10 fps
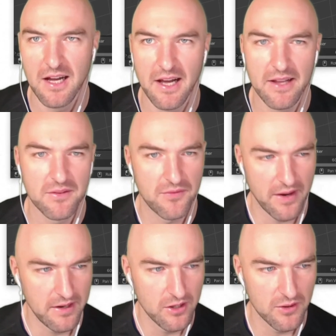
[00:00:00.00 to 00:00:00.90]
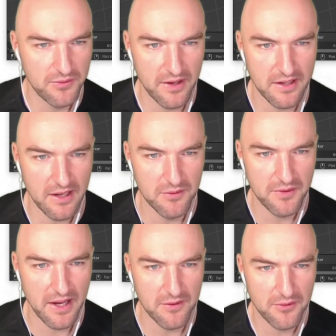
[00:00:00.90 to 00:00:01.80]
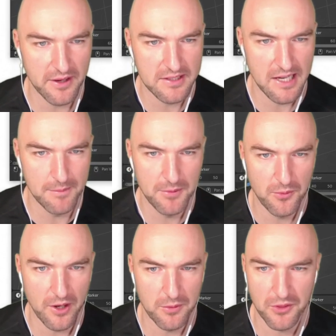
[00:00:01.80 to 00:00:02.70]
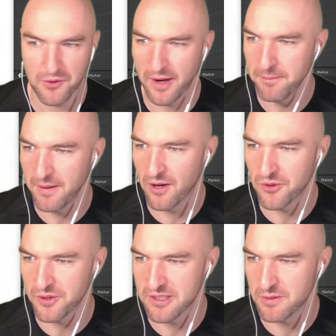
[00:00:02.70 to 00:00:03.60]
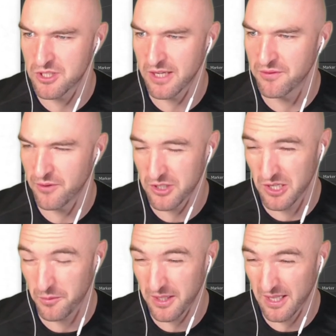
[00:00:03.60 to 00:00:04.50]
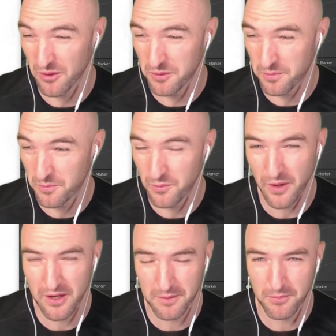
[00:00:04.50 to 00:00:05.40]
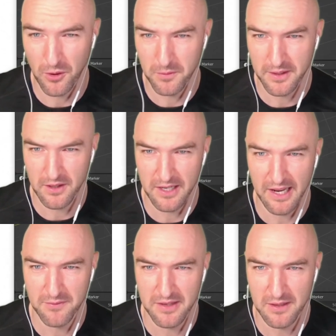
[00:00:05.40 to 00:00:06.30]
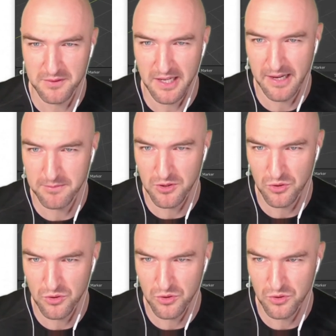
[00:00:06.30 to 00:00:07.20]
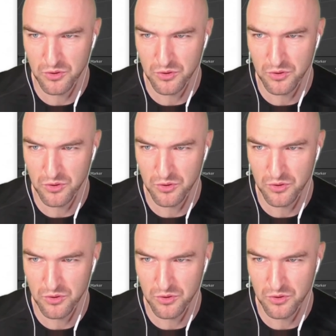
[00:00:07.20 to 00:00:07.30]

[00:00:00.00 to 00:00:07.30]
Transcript: And very often, if I, for example, work with grain boundaries, which unfortunately we're not probably going to have enough time to do